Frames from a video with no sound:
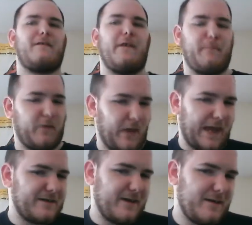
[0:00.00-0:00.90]
they
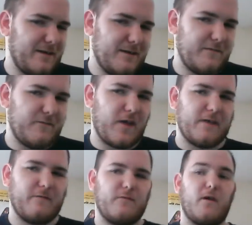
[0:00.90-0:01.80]
planned it
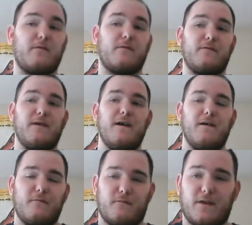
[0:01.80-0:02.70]
than with our
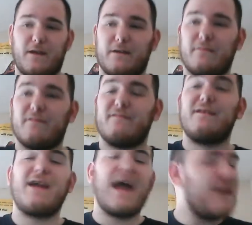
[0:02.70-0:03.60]
finale, which
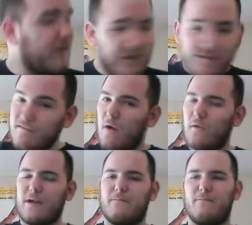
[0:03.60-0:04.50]
again, how this show
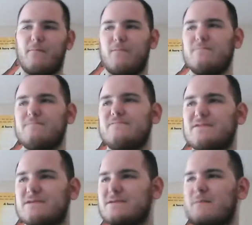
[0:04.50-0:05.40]
get
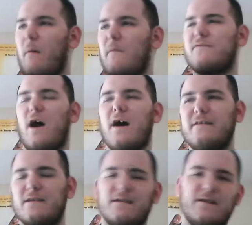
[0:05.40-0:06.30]
almost done
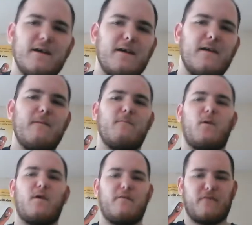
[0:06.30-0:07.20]

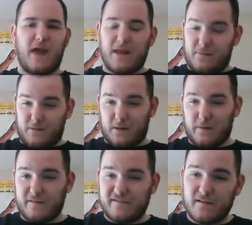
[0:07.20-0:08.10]
more finale than
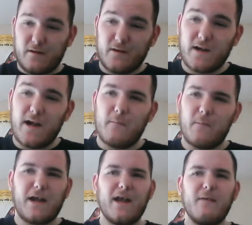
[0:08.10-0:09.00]
Carter show, but
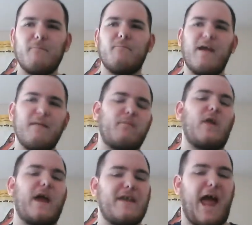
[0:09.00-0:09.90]
I guess they
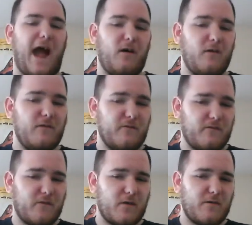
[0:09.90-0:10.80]
planned it out
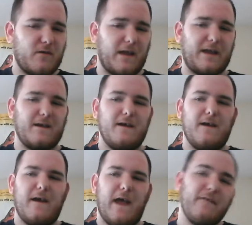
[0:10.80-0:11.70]
further, like.
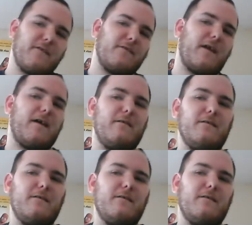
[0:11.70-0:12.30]
If not,